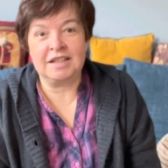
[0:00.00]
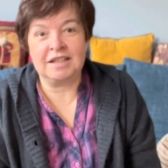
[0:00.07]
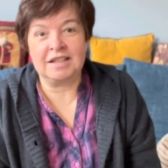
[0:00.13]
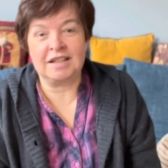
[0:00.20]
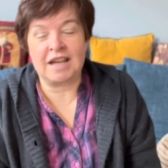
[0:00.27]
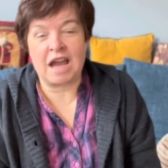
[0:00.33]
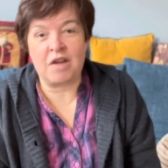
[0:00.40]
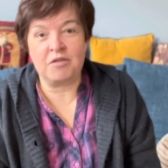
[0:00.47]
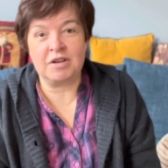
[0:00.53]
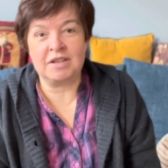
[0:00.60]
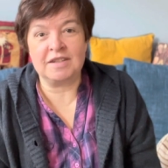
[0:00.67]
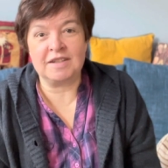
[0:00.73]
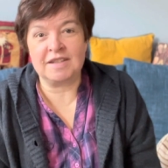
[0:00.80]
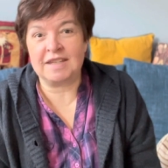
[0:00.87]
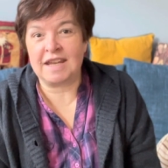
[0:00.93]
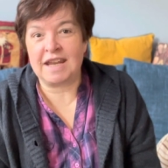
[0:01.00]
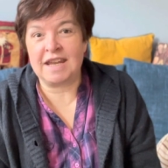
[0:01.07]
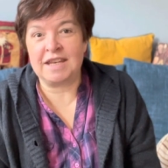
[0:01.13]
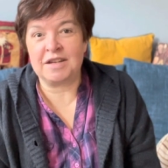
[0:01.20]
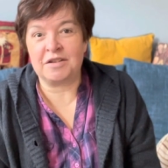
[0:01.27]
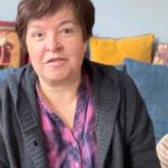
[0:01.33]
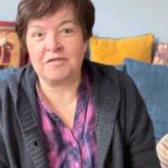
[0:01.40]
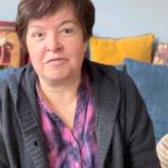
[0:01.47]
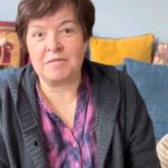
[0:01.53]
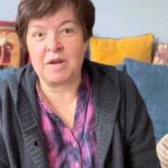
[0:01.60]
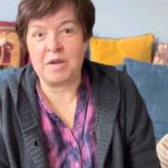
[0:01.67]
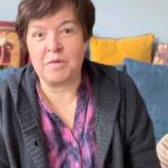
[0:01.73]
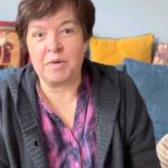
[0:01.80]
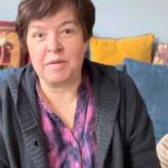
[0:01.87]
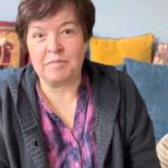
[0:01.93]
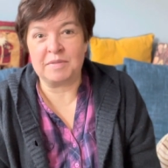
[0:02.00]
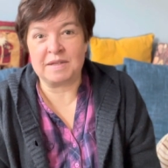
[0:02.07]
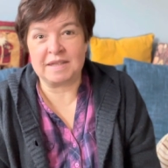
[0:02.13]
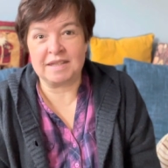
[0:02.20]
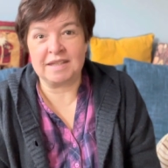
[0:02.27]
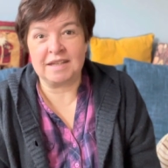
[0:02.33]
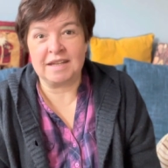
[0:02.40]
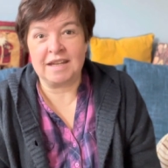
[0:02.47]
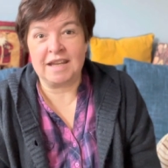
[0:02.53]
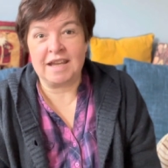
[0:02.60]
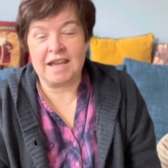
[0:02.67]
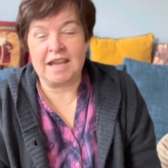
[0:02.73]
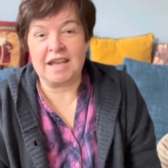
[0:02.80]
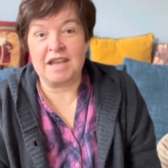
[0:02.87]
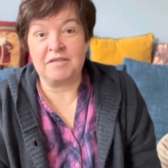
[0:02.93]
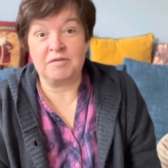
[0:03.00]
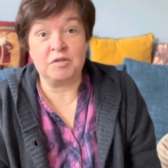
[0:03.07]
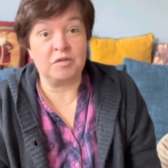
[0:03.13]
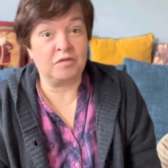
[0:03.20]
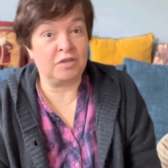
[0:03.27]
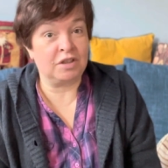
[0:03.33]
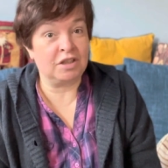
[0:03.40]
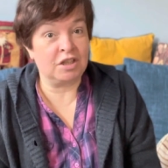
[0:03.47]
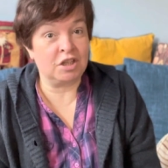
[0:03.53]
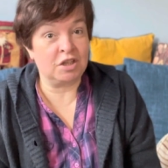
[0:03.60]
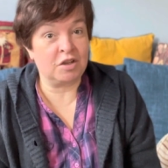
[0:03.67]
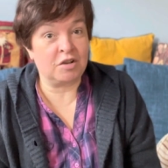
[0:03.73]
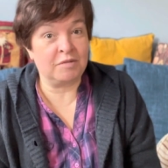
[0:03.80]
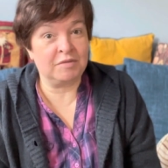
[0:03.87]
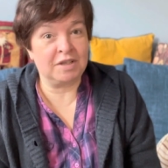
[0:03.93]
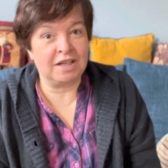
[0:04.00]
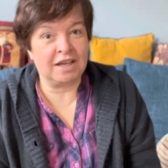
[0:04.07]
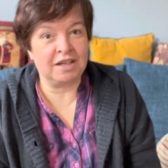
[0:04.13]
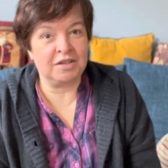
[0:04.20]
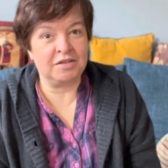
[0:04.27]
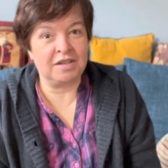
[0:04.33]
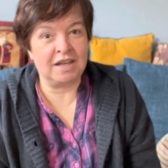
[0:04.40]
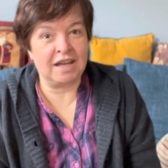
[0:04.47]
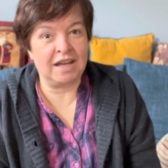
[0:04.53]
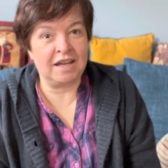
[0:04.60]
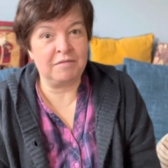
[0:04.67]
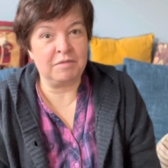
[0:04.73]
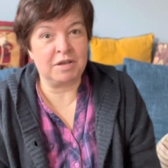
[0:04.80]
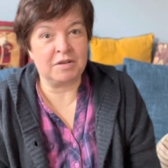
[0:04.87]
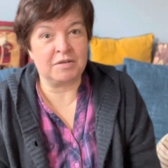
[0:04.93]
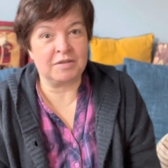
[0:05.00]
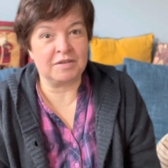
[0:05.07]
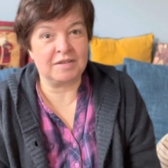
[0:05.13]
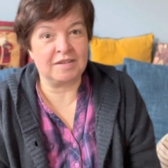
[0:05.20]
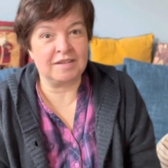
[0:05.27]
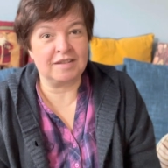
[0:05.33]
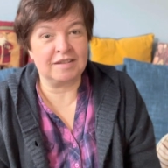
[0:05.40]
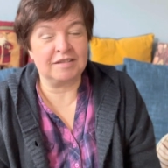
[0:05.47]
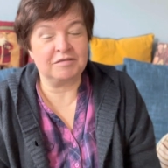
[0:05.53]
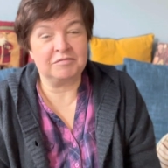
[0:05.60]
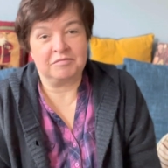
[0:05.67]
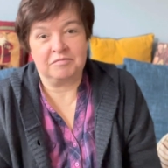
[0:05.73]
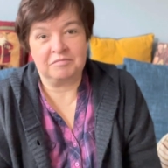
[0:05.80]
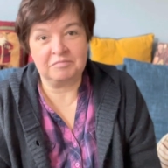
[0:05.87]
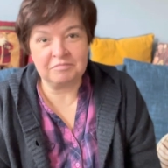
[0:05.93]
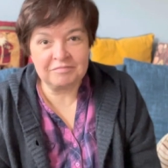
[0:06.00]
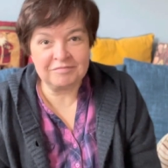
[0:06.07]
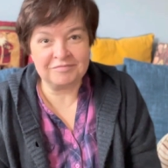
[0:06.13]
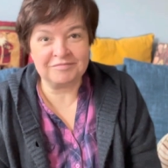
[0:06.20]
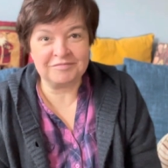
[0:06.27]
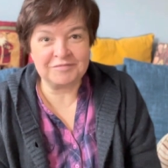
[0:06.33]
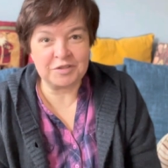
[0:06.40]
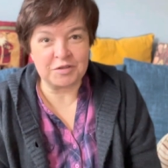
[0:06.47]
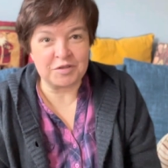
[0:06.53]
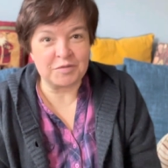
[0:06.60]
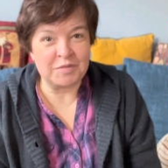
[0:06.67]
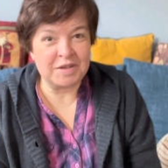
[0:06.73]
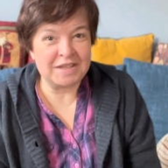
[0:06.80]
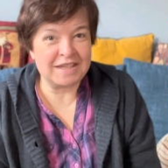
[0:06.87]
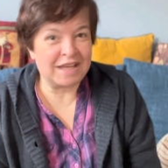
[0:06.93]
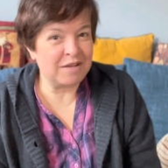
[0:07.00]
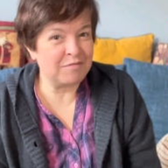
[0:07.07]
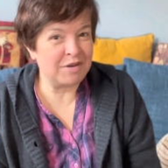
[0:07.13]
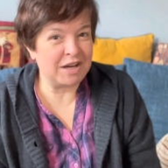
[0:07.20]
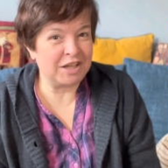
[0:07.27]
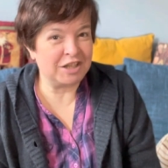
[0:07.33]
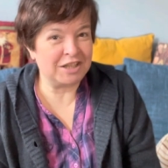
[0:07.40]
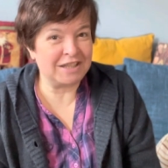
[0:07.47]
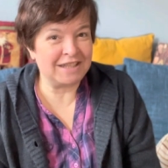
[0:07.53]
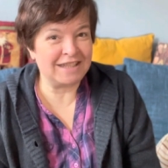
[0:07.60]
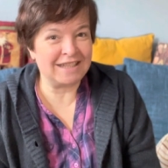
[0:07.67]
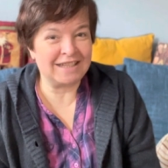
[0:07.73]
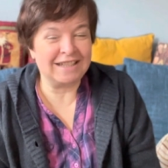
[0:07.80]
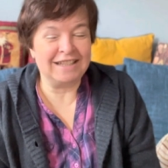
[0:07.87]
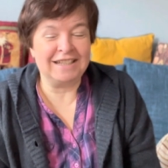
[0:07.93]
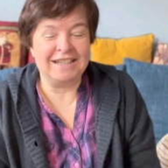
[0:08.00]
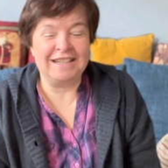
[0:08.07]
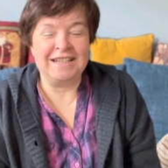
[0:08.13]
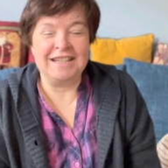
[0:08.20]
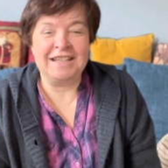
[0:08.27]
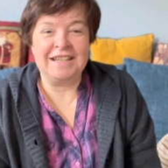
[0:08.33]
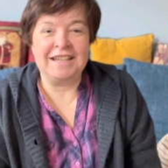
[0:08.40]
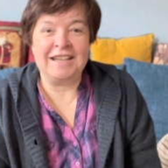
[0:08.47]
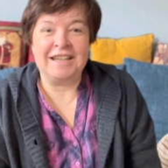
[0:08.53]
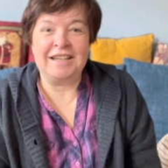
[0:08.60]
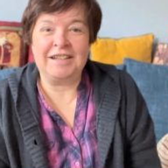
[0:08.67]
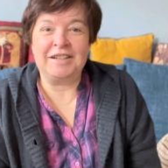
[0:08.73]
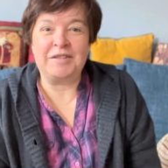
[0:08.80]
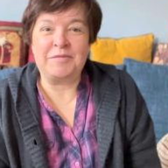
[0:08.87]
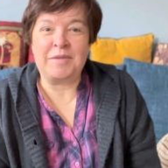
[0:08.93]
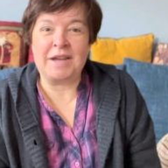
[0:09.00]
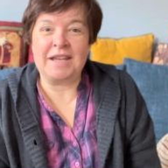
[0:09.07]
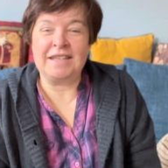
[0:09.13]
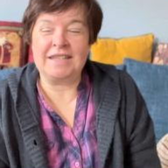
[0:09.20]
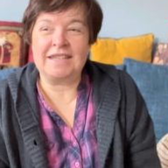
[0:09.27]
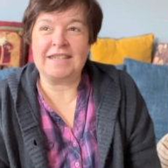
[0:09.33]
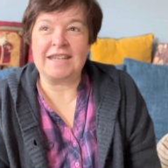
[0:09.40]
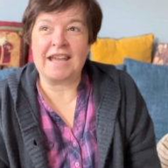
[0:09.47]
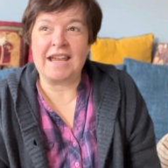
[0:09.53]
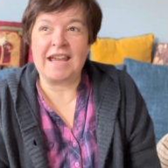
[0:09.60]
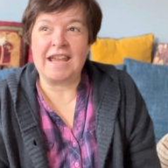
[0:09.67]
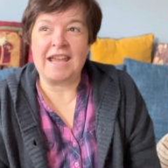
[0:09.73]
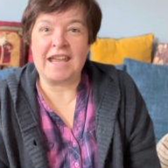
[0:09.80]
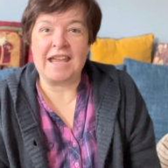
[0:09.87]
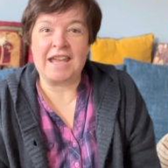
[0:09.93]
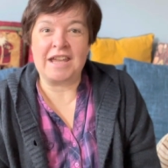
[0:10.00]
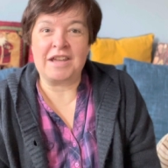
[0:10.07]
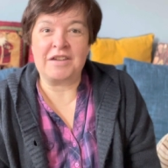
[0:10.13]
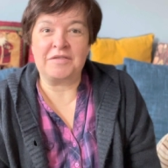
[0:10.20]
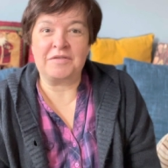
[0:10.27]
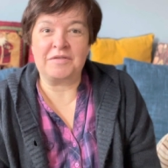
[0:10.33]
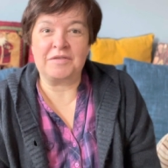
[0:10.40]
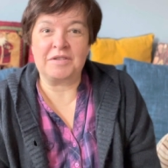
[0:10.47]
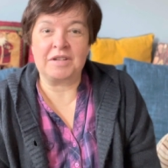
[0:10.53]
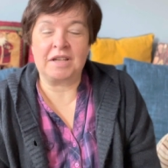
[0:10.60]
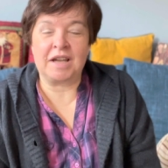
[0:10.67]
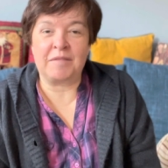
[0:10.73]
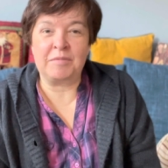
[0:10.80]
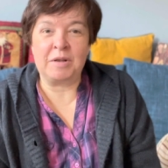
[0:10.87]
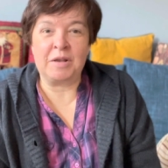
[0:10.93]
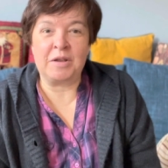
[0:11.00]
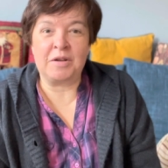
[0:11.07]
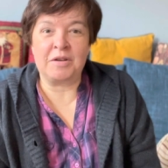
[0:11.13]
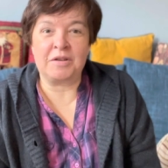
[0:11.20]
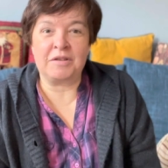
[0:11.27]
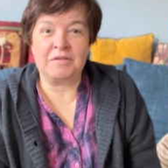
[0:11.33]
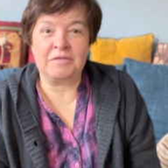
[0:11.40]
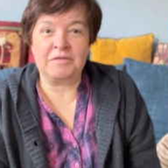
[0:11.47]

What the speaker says: current state of my whips. I have no finished object today because Christmas celebrations, but I have a couple of